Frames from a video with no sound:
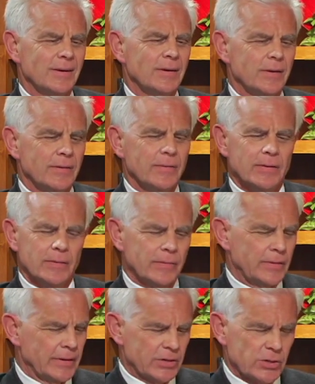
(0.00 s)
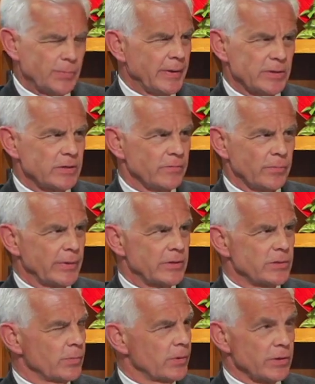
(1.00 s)
the expense of
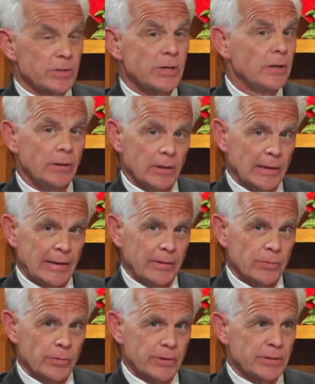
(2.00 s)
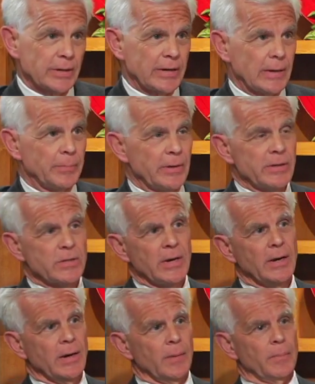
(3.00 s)
bricks and mortar is killing a lot of these real estate companies.
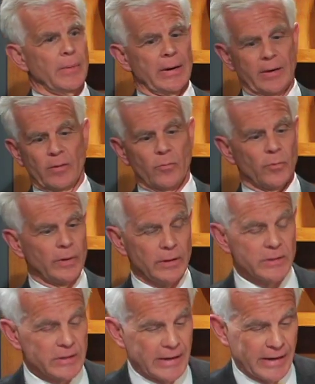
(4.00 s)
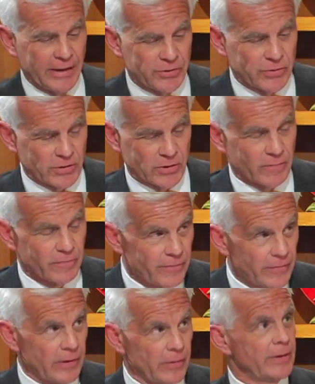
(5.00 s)
But real estate agents are
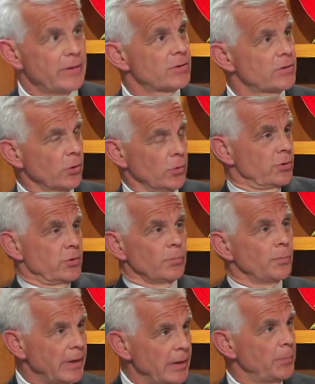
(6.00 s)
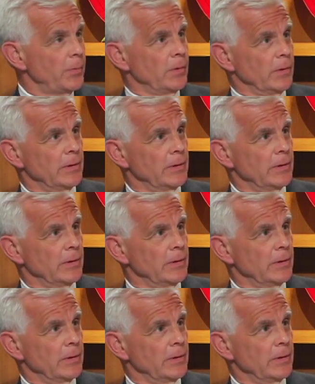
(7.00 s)
very social people.